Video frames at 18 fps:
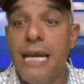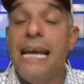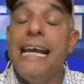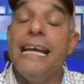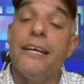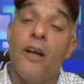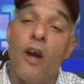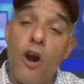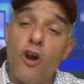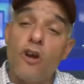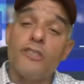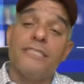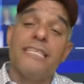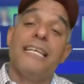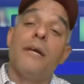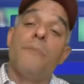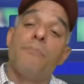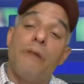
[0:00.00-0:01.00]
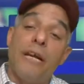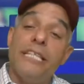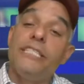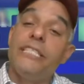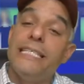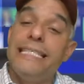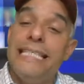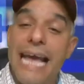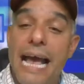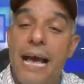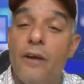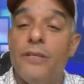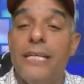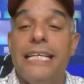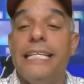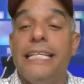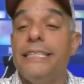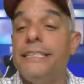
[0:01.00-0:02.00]
It hurts and it brings you down
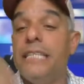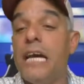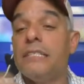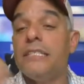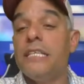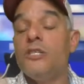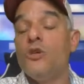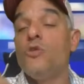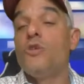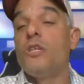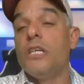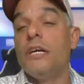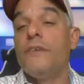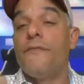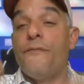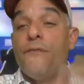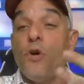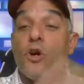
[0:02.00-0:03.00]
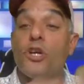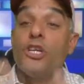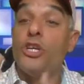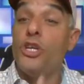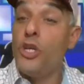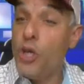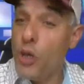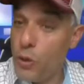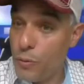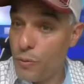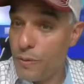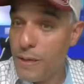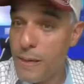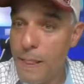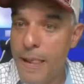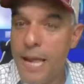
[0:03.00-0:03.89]
and it doesn't do good for you.